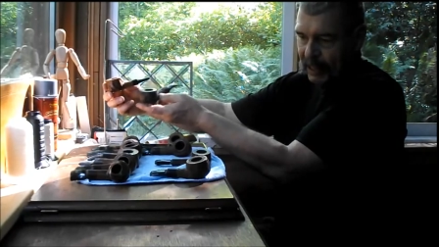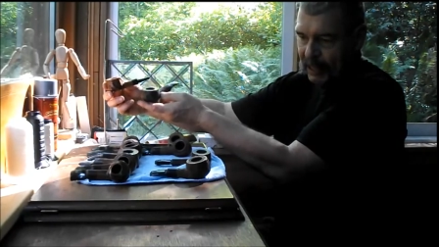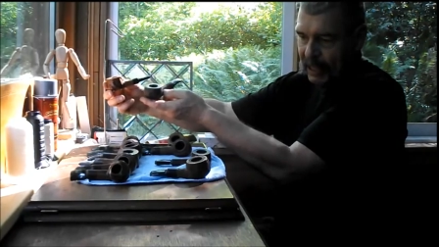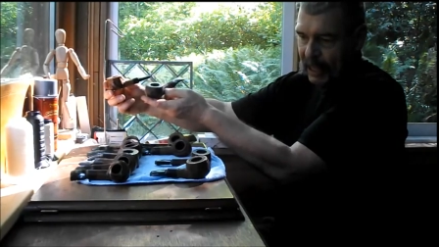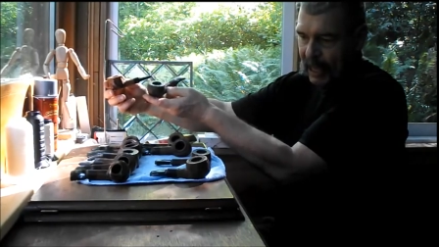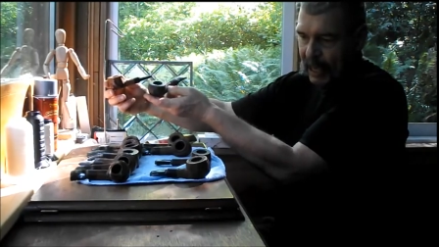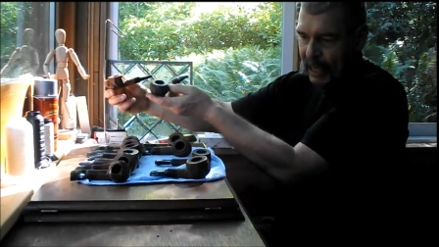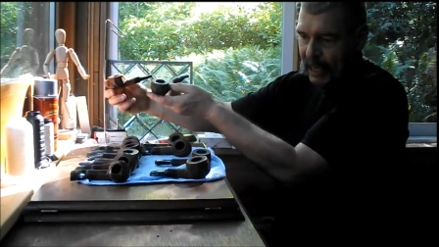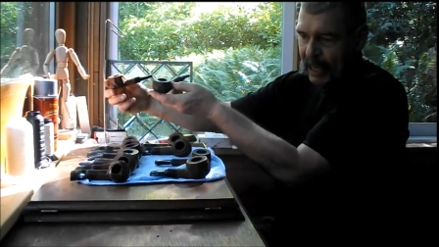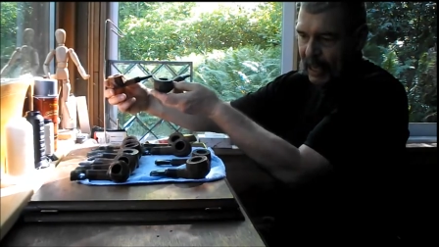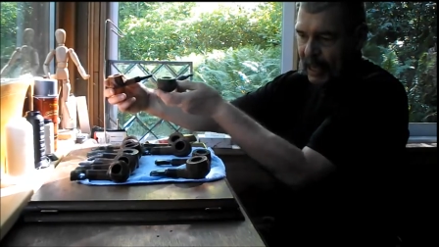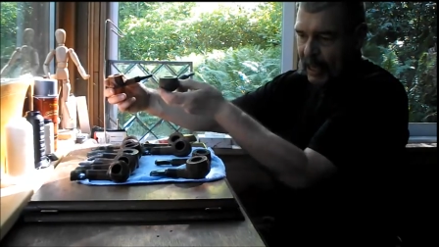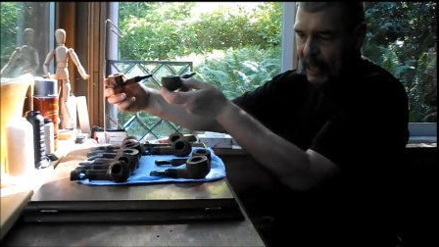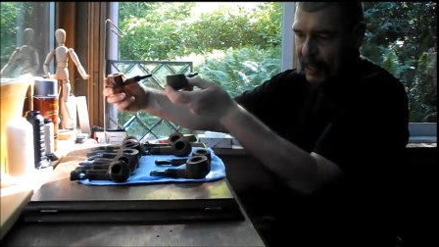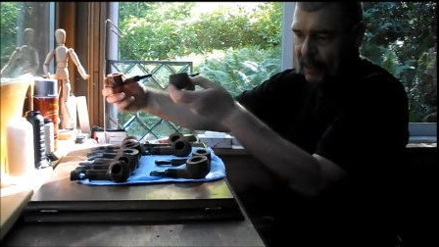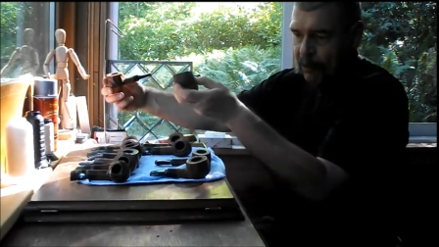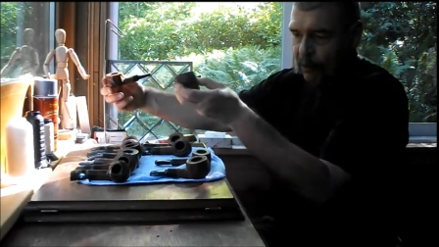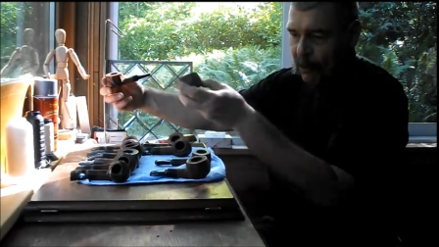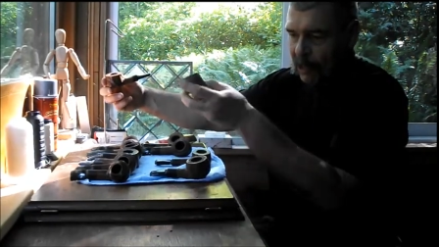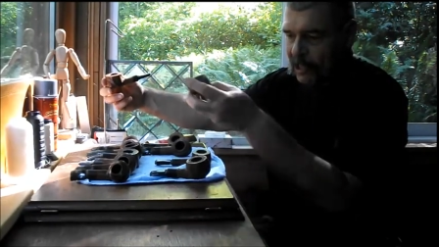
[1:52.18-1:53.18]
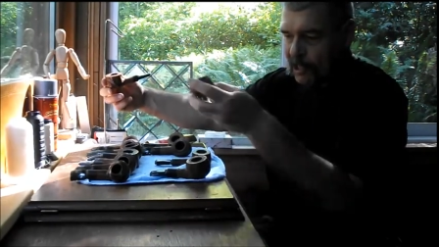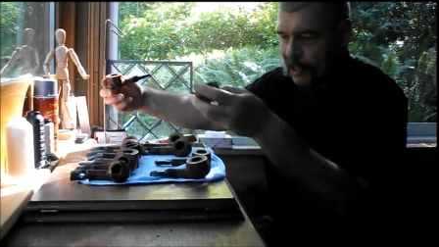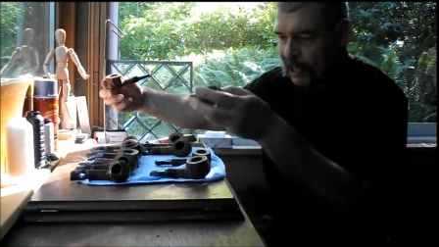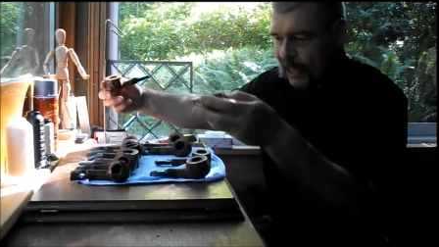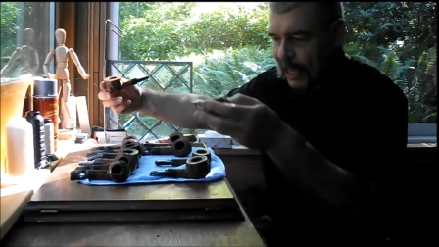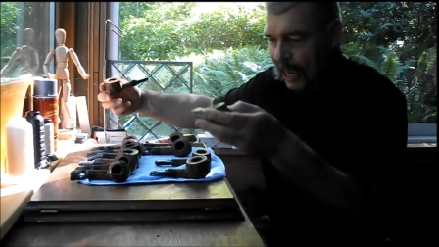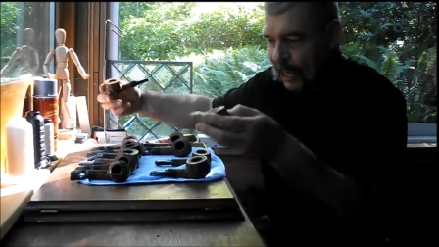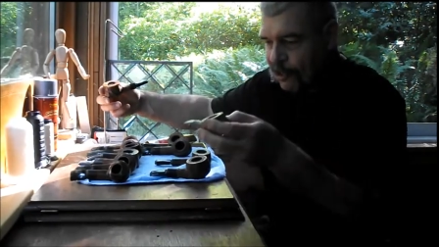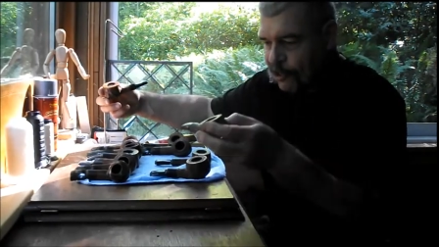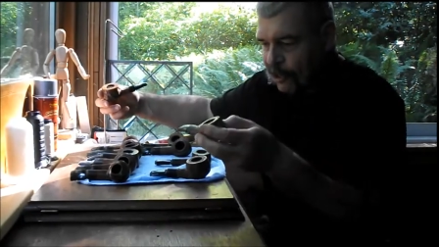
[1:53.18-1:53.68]
and the
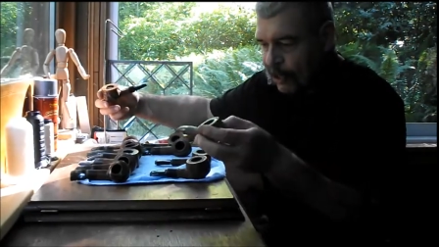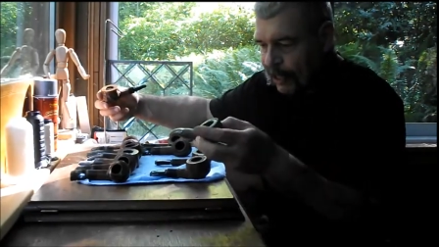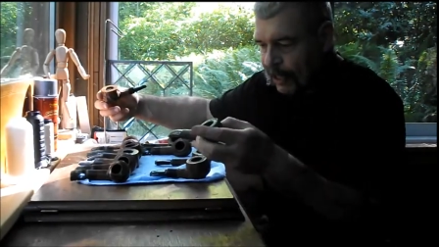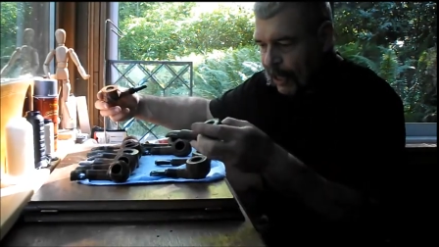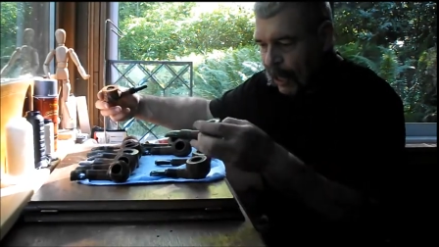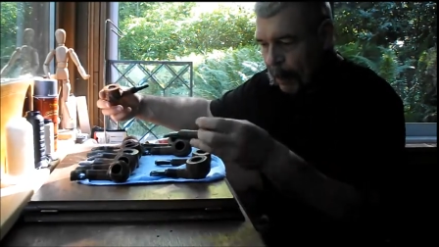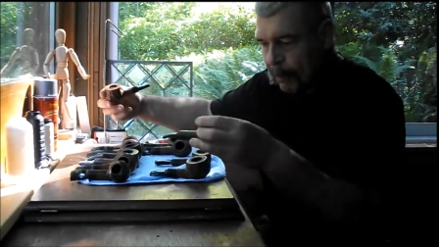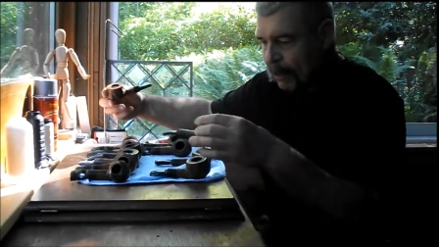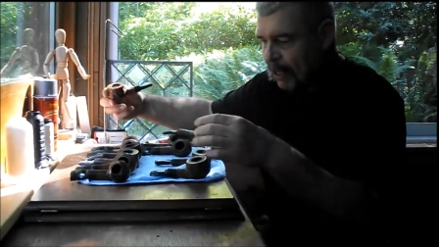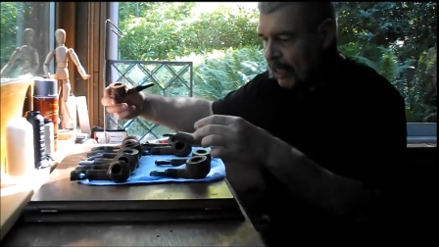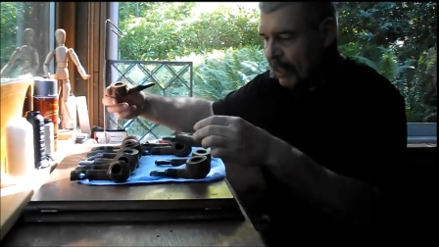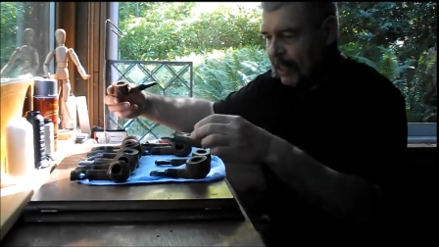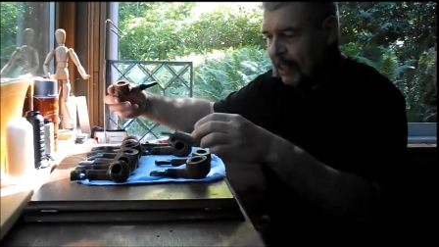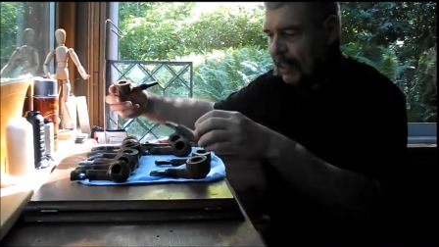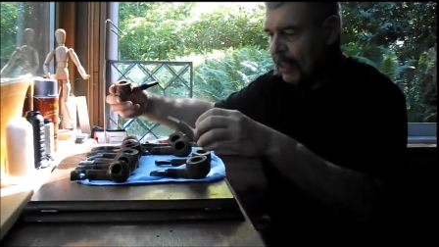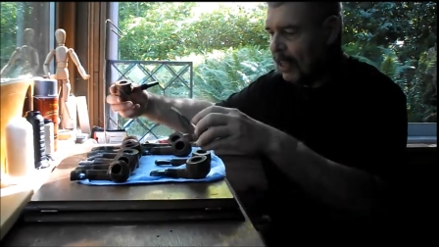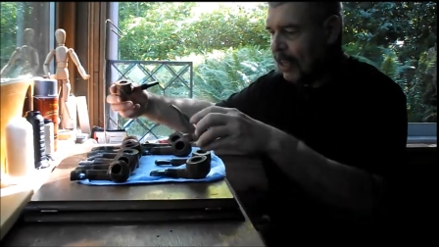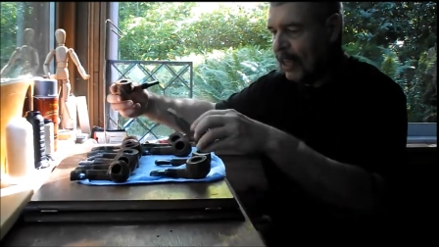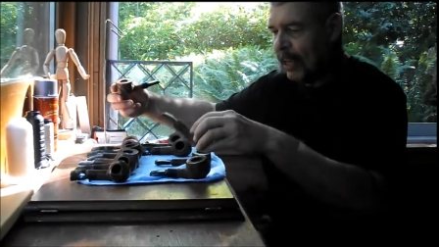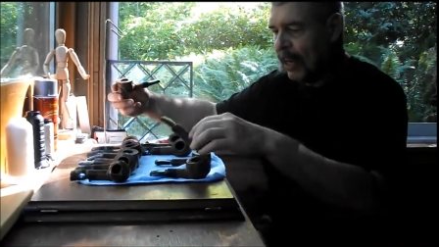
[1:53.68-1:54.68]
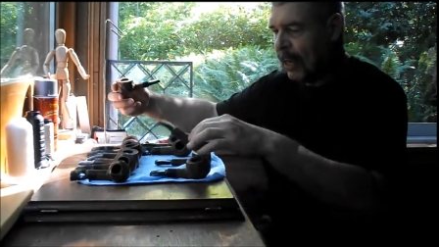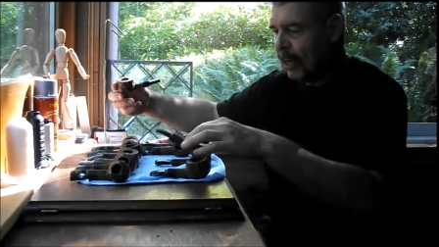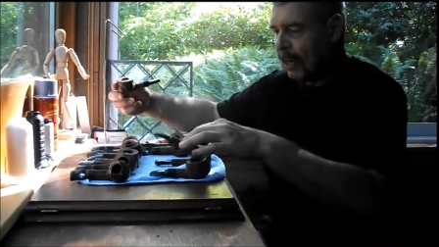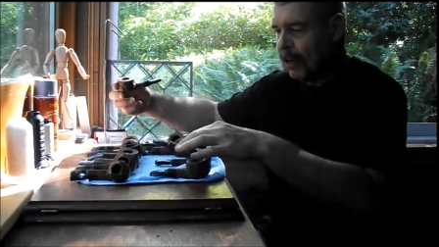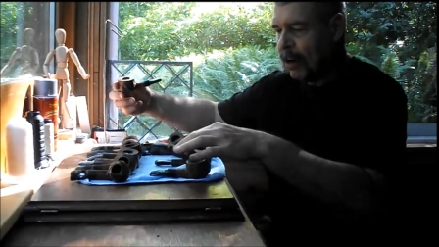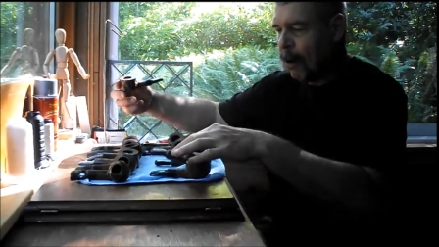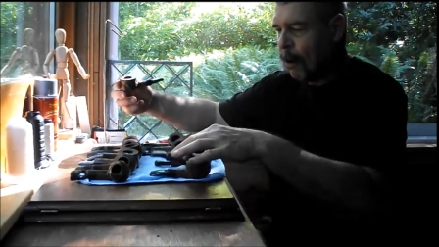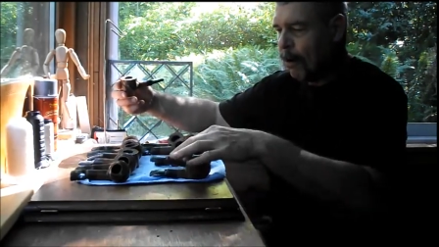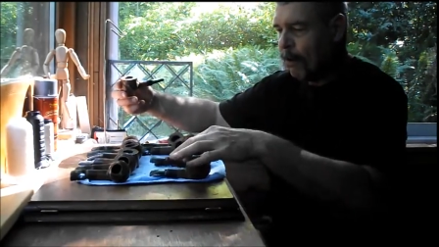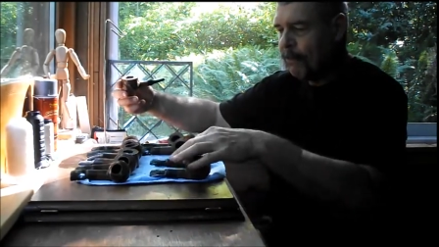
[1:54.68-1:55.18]
rustication, I mean,
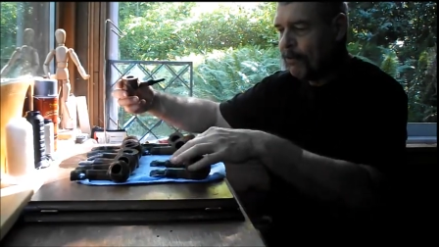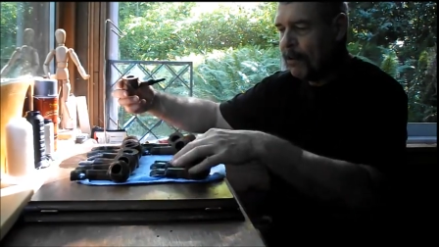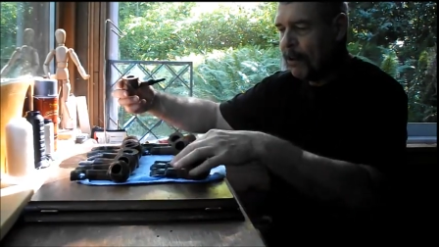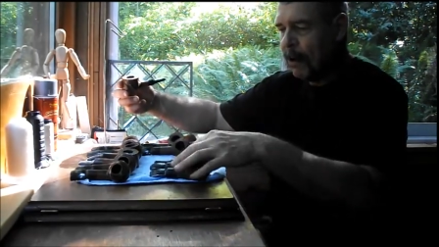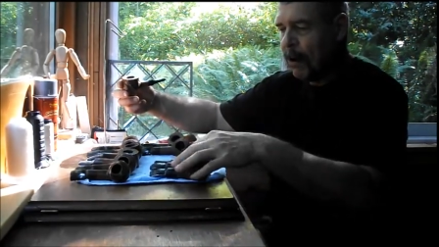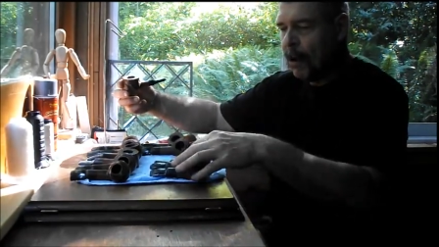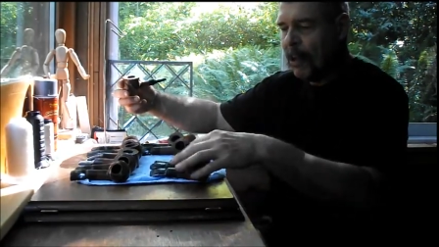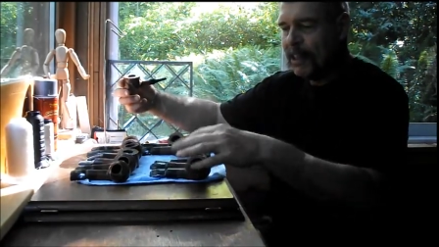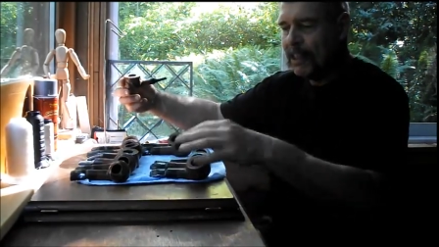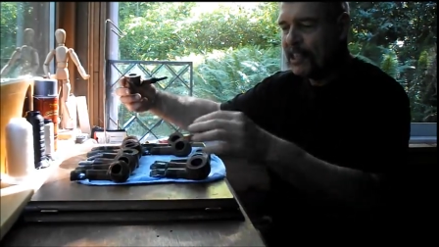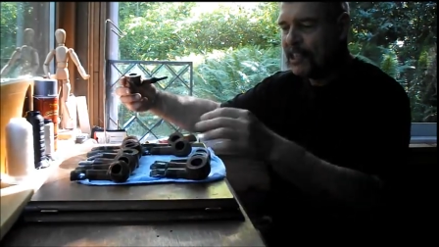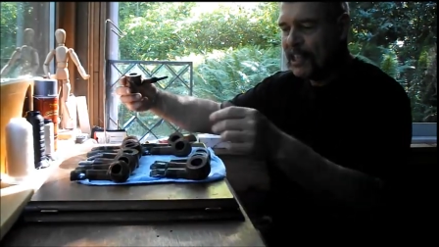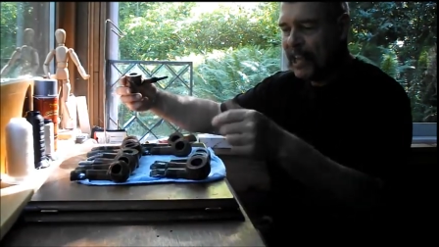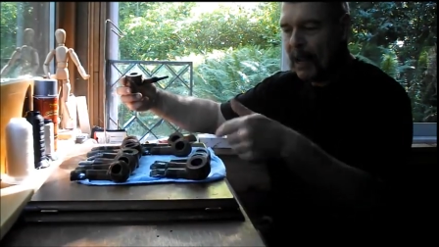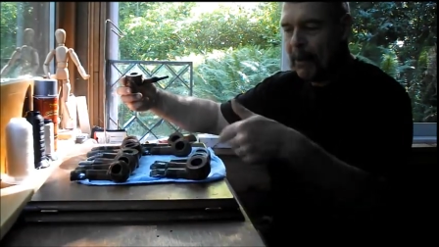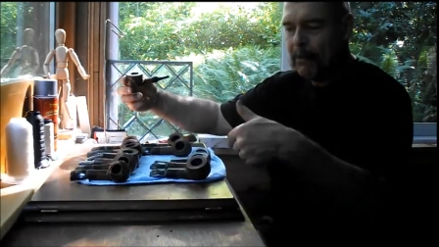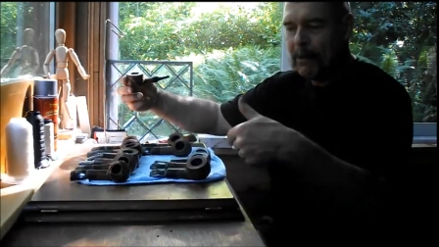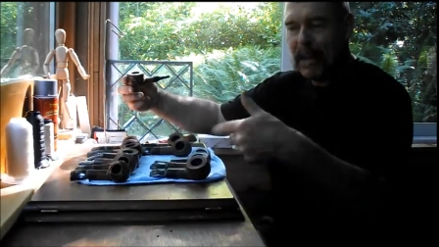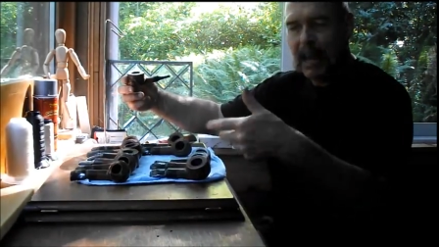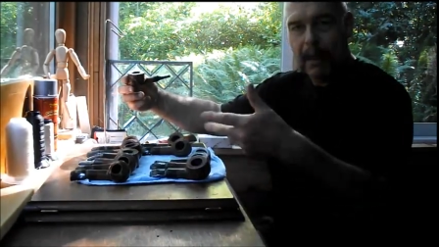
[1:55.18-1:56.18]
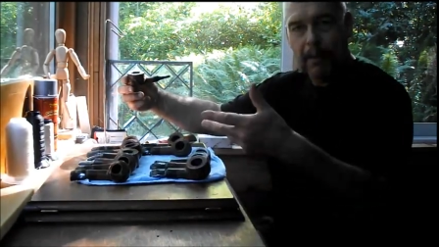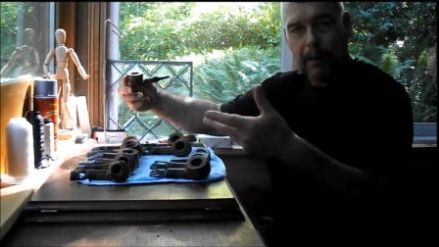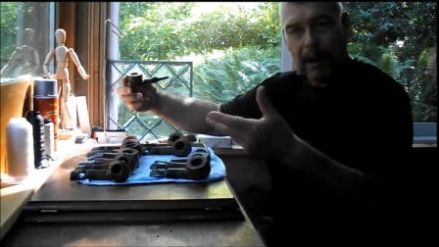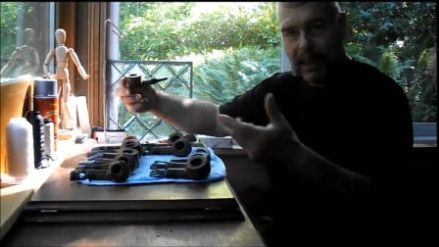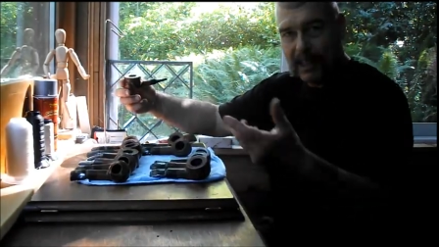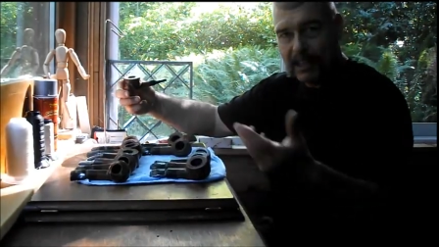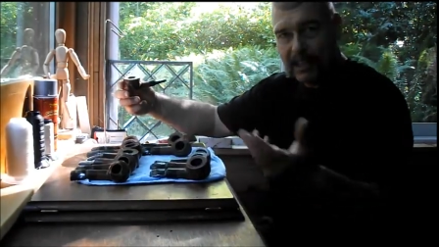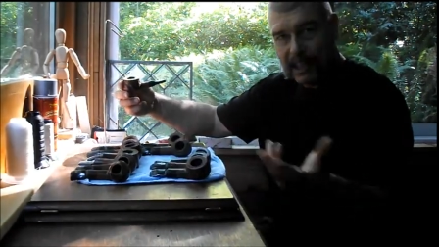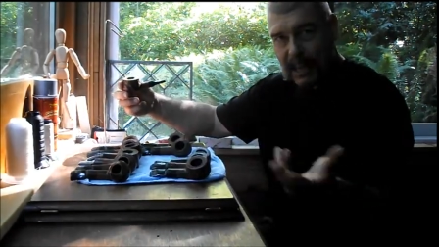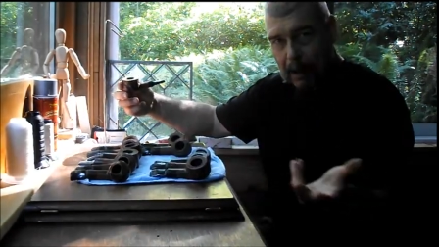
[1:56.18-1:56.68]
carved on the same day
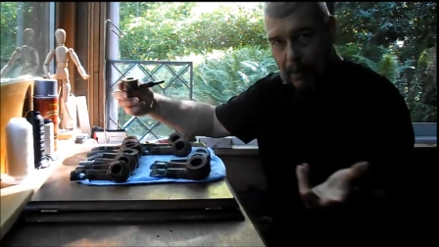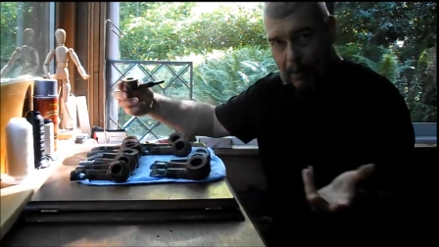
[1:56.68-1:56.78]
by the